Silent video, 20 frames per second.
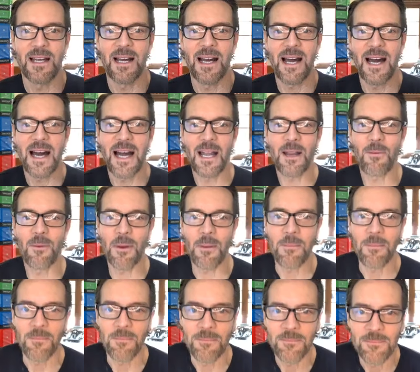
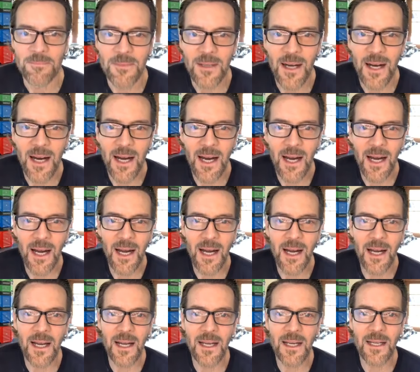Iram
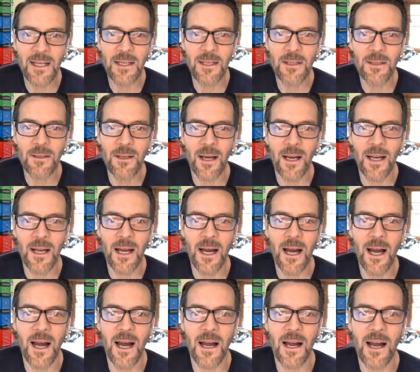I, I,
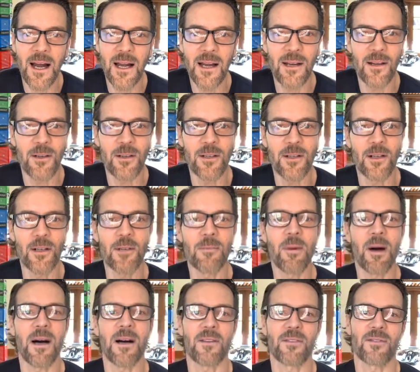I er,
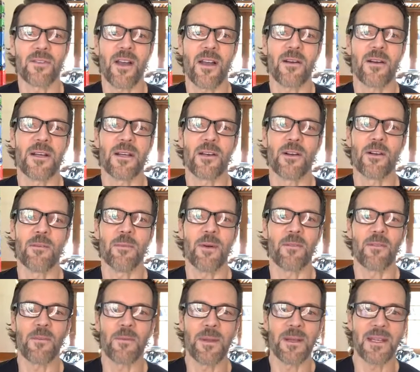Irma, sorry, Irma
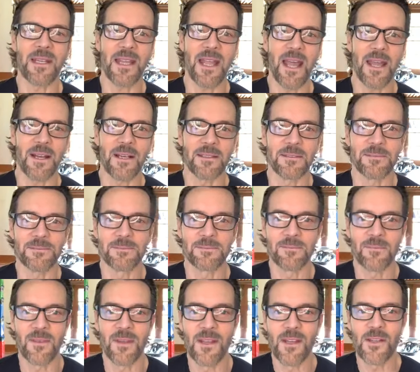from Indiana.
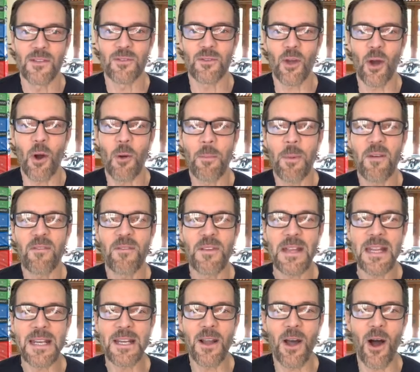Joe
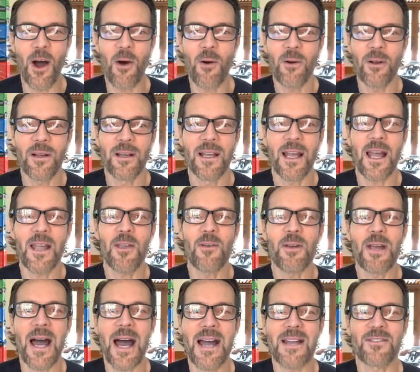Bavino. Hey, you
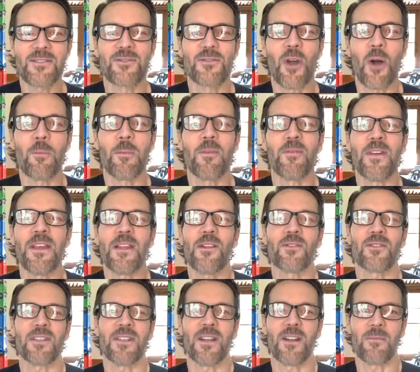guys, Joe Bavino's
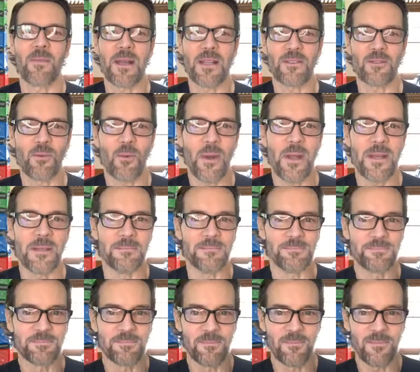in here, my twin.
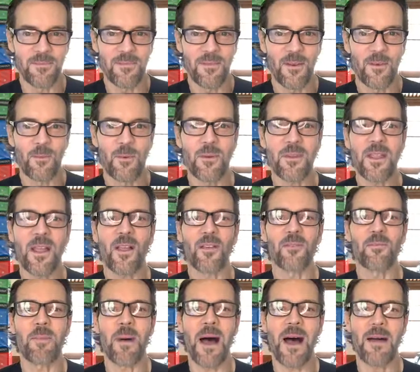Where the hell's
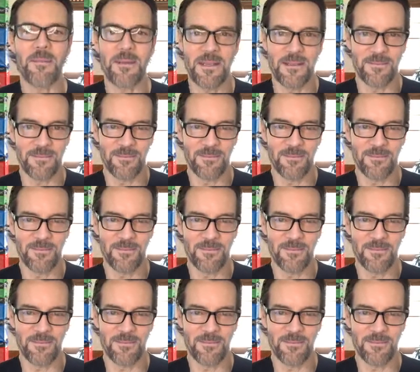Bobby?